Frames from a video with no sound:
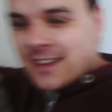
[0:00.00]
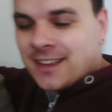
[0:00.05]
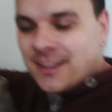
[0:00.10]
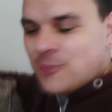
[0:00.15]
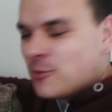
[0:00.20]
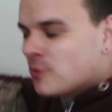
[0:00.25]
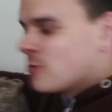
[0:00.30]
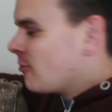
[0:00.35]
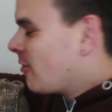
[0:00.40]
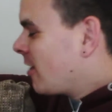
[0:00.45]

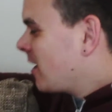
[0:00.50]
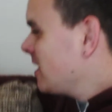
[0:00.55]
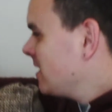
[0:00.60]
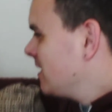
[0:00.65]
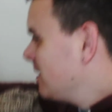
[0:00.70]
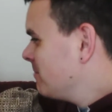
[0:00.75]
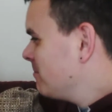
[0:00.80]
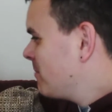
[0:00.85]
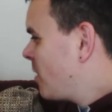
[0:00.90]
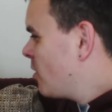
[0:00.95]
What great
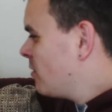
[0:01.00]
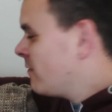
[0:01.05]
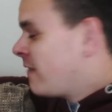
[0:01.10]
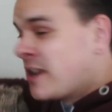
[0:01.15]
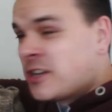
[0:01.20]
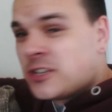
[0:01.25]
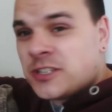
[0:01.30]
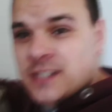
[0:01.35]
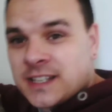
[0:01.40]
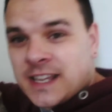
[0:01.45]

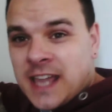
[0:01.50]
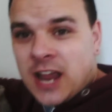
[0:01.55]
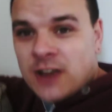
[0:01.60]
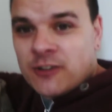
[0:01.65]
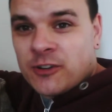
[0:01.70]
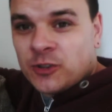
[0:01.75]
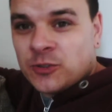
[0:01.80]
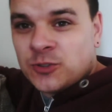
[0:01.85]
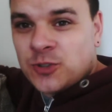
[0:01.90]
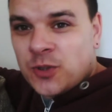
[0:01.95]
motivation to
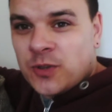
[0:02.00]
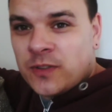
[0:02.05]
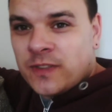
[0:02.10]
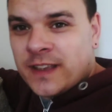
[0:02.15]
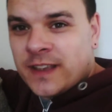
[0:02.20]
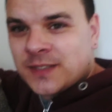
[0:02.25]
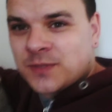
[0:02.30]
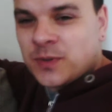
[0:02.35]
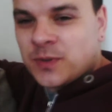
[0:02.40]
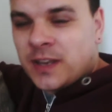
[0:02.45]
carry on doing
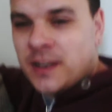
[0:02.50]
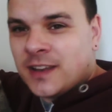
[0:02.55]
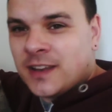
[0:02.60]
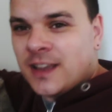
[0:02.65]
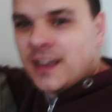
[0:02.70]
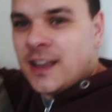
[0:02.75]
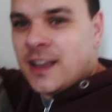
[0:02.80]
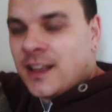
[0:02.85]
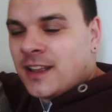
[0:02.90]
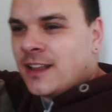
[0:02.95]
this when...
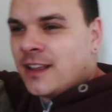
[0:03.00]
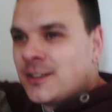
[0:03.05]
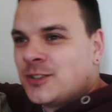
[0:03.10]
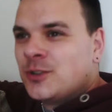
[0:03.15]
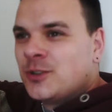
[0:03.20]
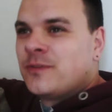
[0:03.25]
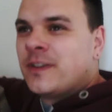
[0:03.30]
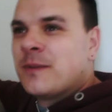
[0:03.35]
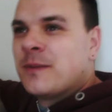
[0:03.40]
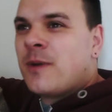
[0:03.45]
Do
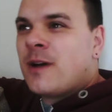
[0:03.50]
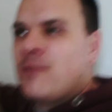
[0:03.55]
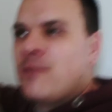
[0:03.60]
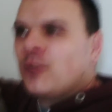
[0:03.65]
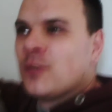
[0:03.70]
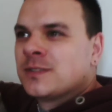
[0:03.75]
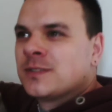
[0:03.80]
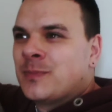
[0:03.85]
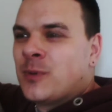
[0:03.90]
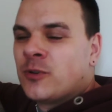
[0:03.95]
you think my
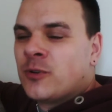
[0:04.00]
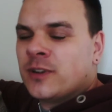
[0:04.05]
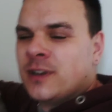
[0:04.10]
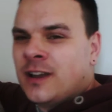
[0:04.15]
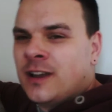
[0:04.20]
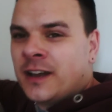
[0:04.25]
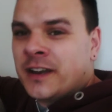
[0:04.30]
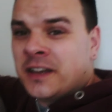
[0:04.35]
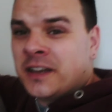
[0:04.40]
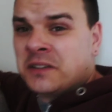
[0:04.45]
vlogs are boring,
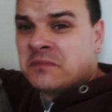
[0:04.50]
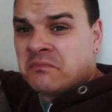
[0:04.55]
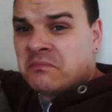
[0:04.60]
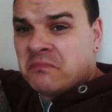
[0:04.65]
Alana?